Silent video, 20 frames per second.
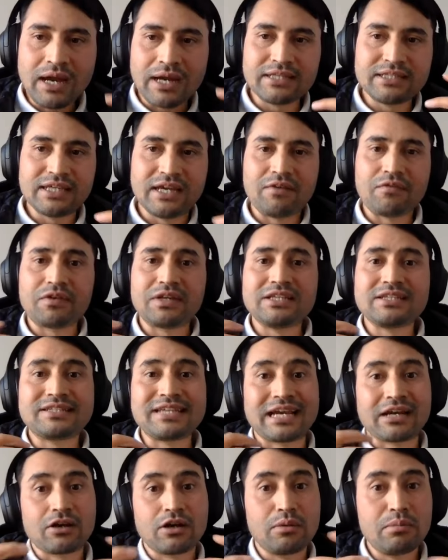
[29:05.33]
idea of
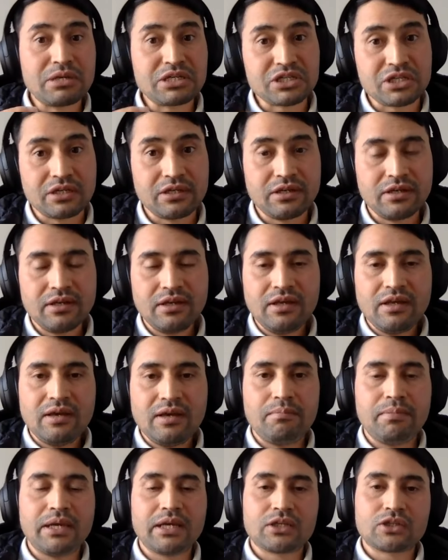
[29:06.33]
integral mission
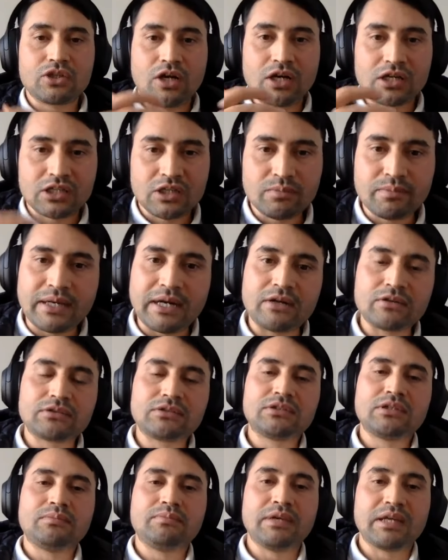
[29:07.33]
being talked
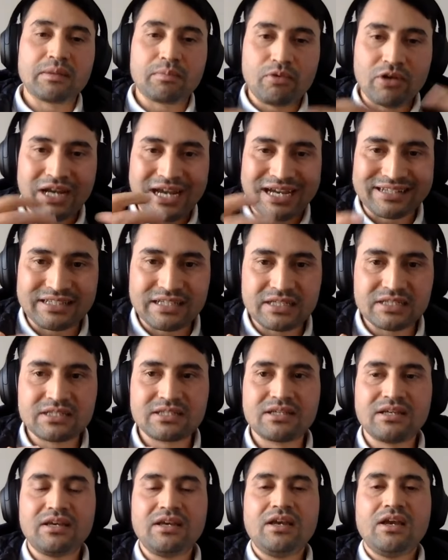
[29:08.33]
about, being
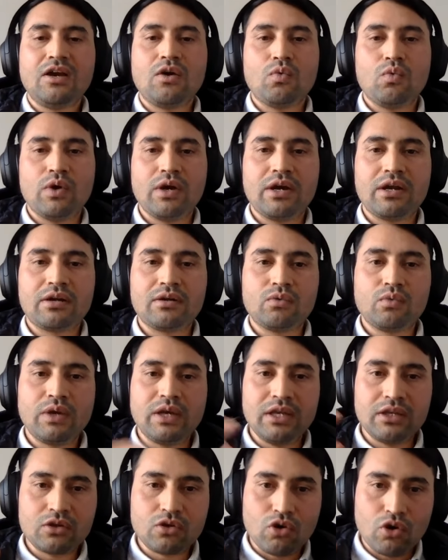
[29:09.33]
practiced, where
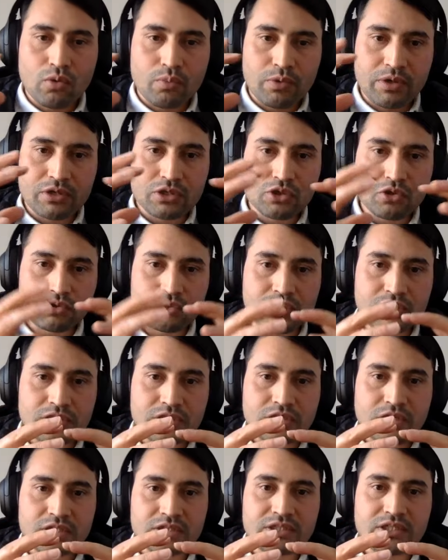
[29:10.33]
we incorporate social
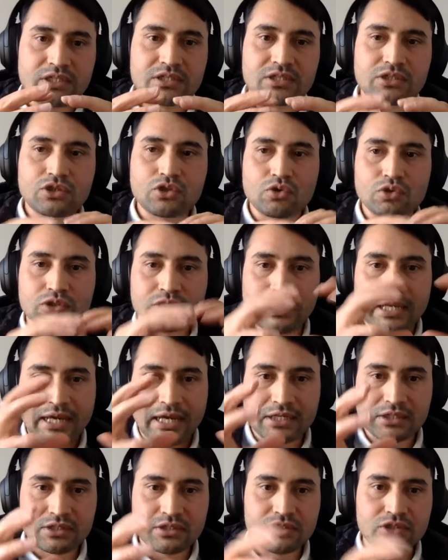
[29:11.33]
justice, social
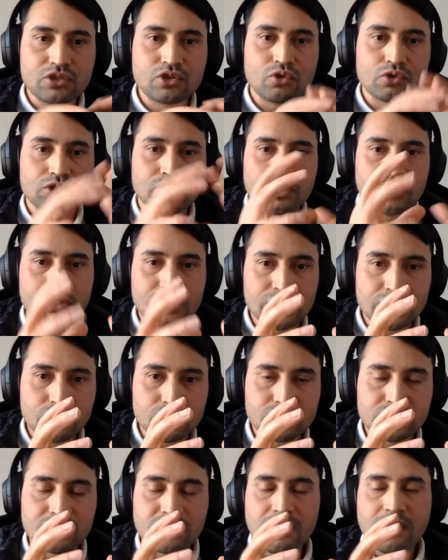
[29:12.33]
action, social
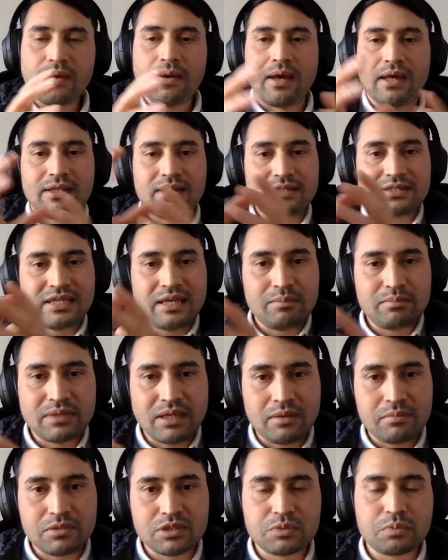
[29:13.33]
issues, at the same
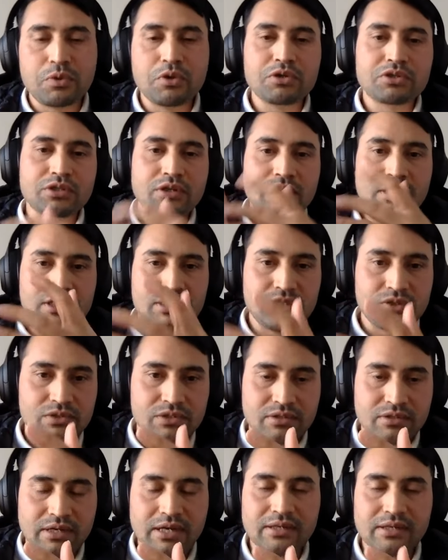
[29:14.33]
time, spiritual
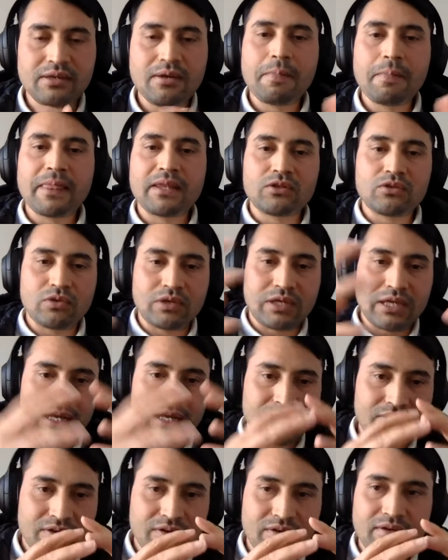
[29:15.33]
issues, right,
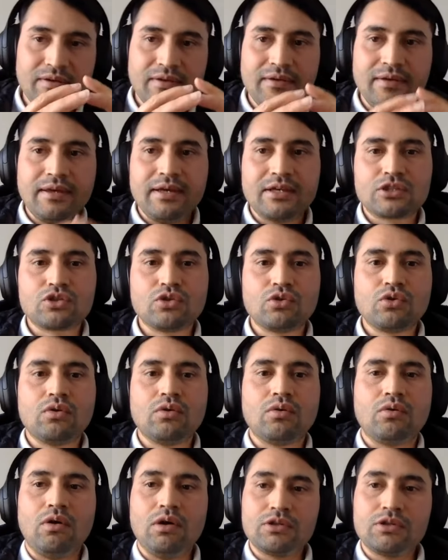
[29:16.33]
together.
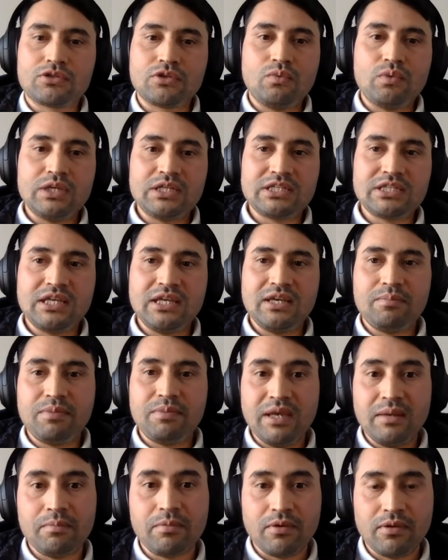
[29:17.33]
So also we see
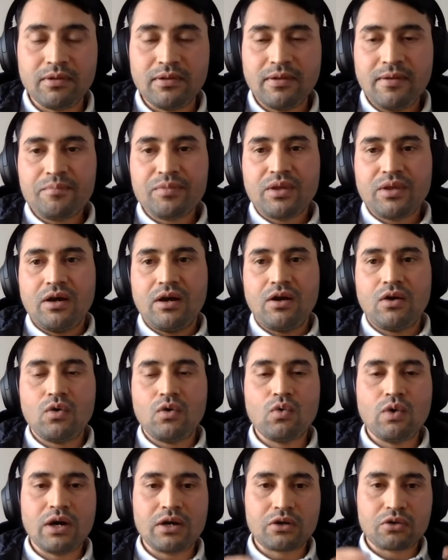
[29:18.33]
people
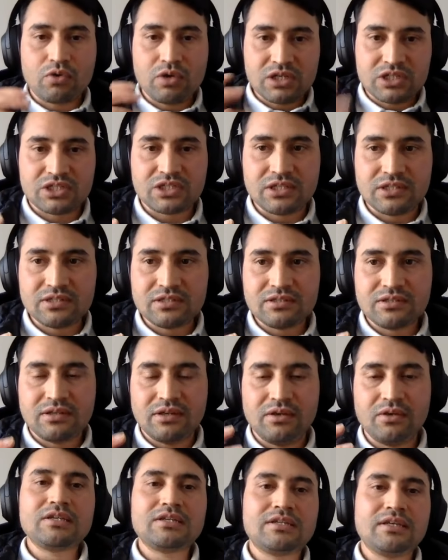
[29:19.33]
who are
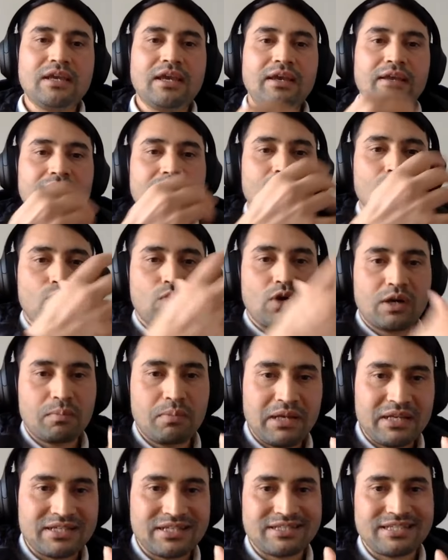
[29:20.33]
Christians seeing their
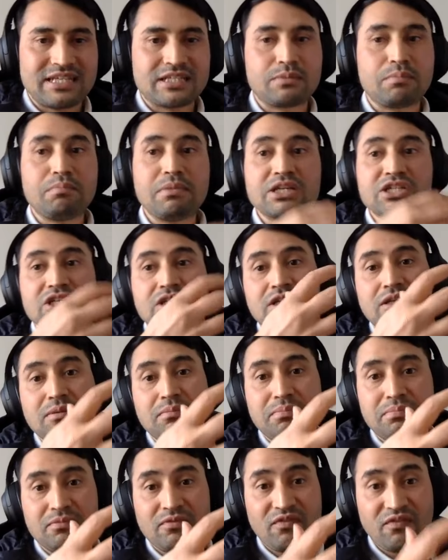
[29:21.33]
workplaces as
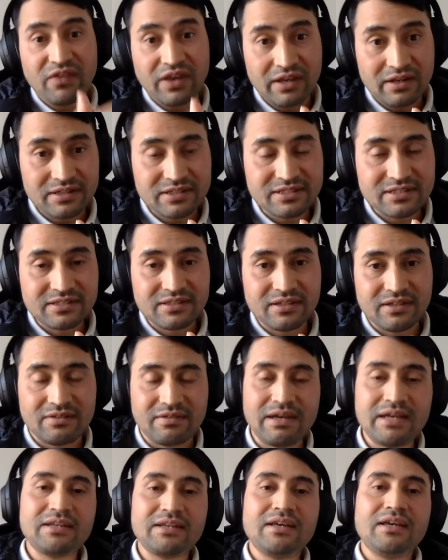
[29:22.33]
mission fields,
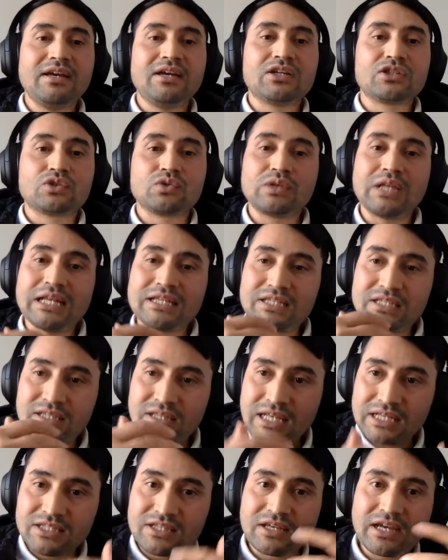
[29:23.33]
right? So that's
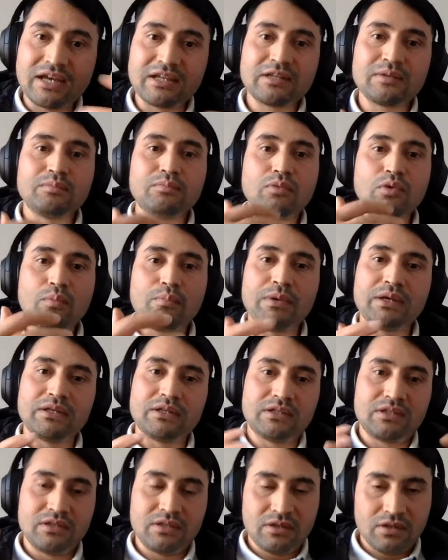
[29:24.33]
the kind of
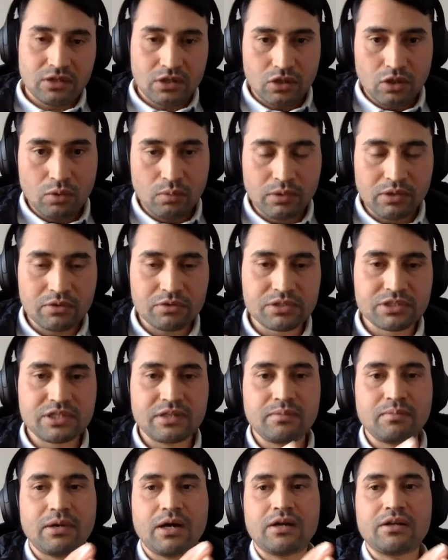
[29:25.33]
movement a global
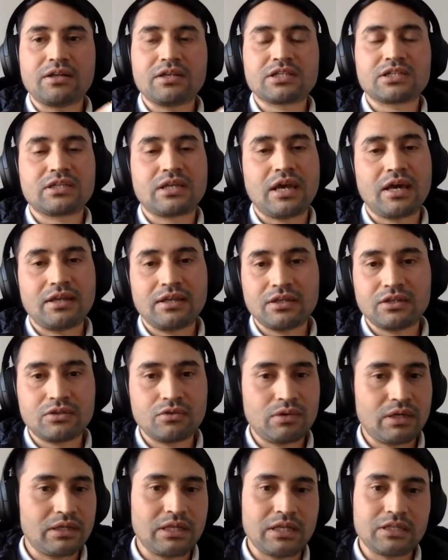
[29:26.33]
Christian body is heading
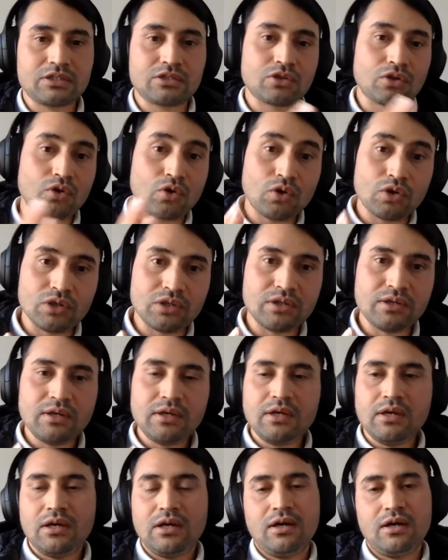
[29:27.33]
to, and that's good.
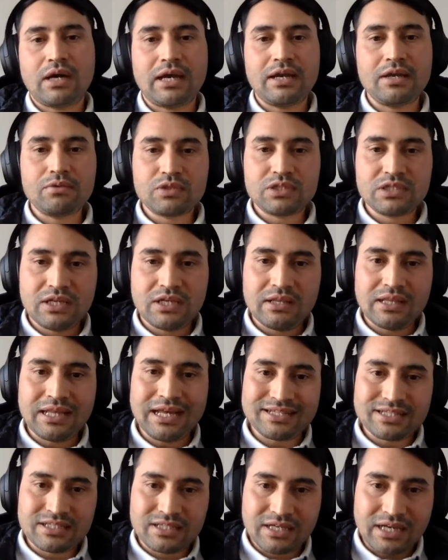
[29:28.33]
So I would see
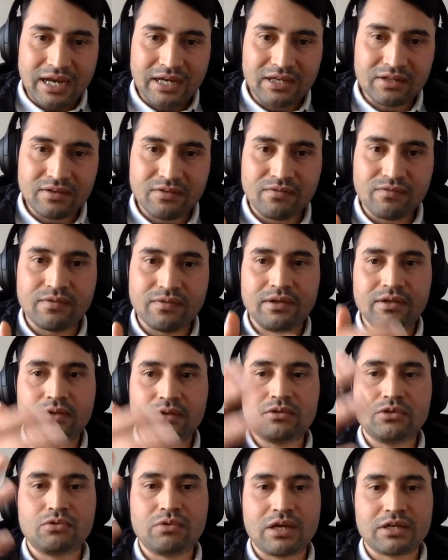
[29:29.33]
that's the kind of, you
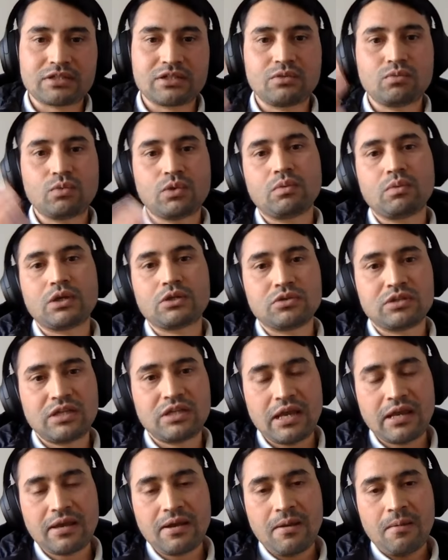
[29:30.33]
know, direction we want to
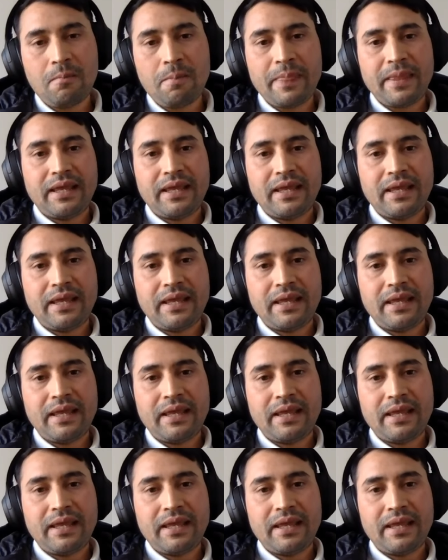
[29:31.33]
take.